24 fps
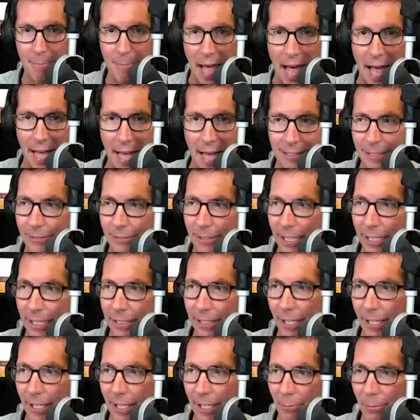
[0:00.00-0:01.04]
passive
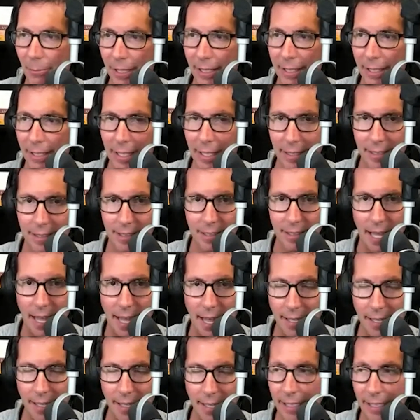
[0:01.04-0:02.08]
income in
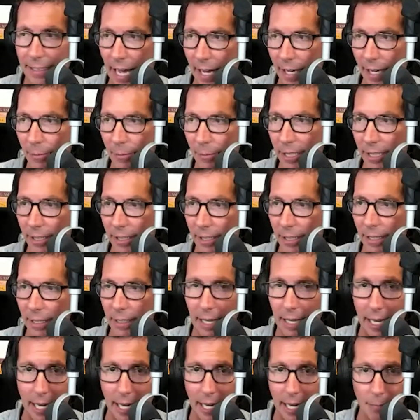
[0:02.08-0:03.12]
any economy
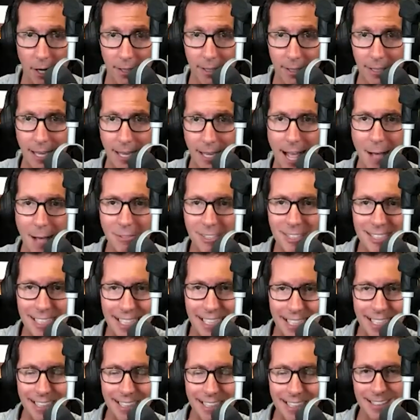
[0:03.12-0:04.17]
and market.
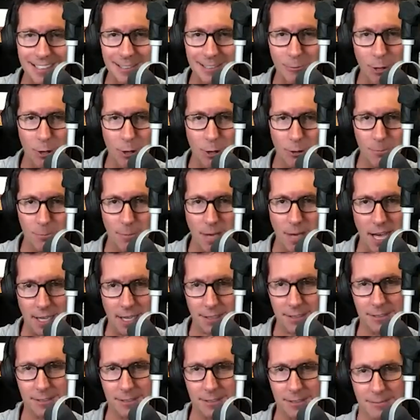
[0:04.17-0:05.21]
MC, welcome
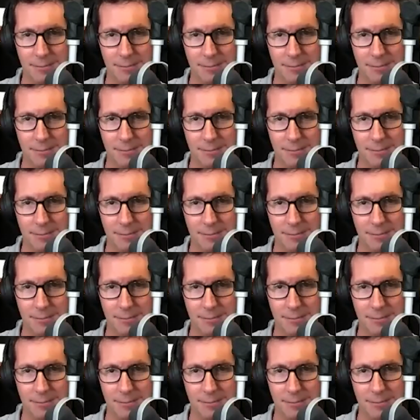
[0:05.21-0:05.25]
back.